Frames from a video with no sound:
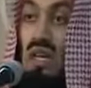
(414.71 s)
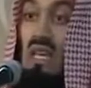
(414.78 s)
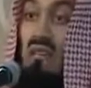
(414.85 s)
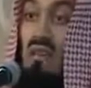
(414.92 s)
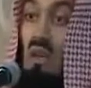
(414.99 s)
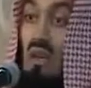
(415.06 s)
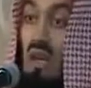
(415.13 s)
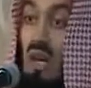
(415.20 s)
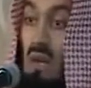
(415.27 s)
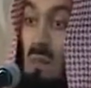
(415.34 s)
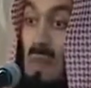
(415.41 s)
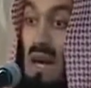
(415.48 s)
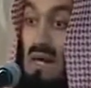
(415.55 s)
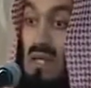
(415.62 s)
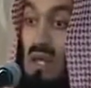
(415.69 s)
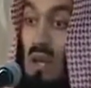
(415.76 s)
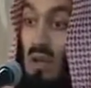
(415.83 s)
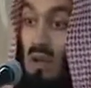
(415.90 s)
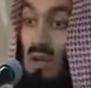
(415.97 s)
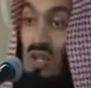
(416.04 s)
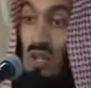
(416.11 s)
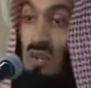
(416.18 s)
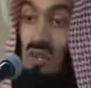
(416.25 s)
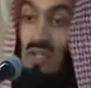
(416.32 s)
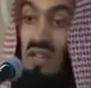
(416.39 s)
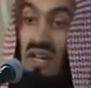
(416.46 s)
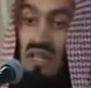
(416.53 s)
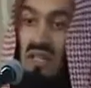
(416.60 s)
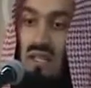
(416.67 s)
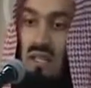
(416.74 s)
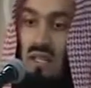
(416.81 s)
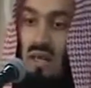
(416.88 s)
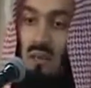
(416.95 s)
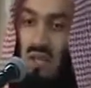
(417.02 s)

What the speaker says: even on her part, though she was frightened,